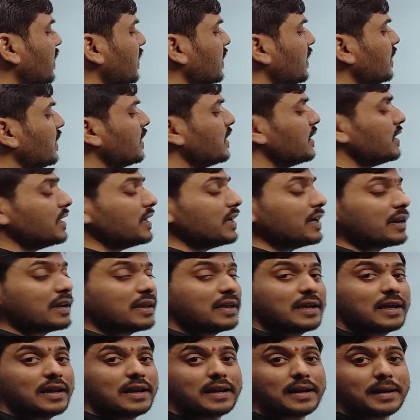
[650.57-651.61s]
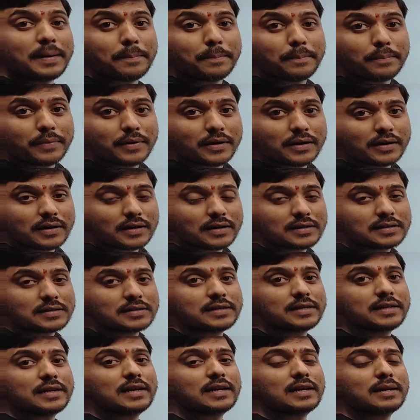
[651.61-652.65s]
the real
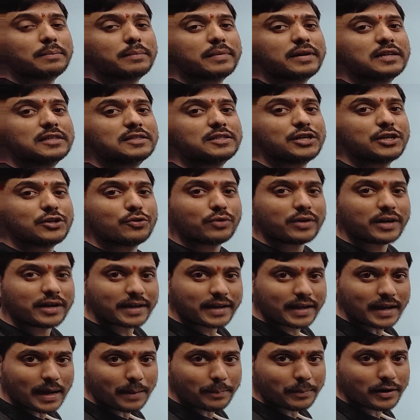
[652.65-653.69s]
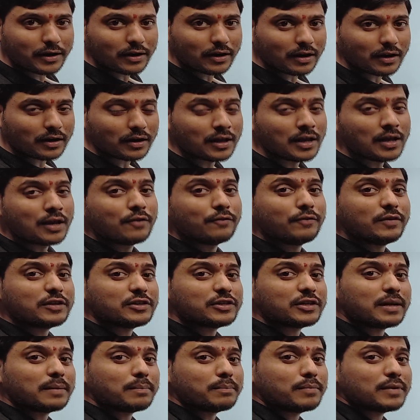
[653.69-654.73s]
numbers. Real number is denoted capital. Which
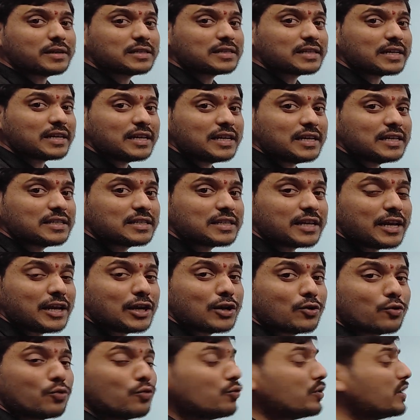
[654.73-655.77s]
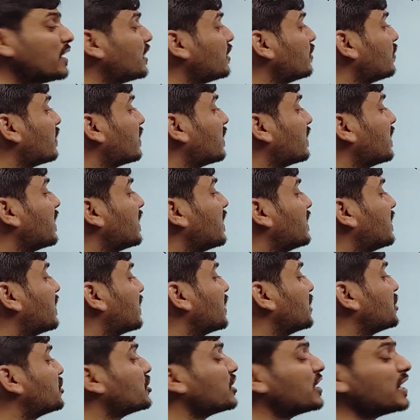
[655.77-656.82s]
numbers is included
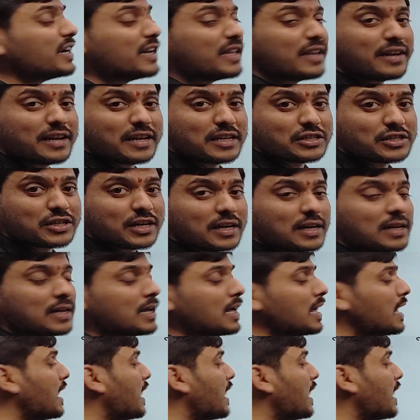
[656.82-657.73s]
rational and irrational?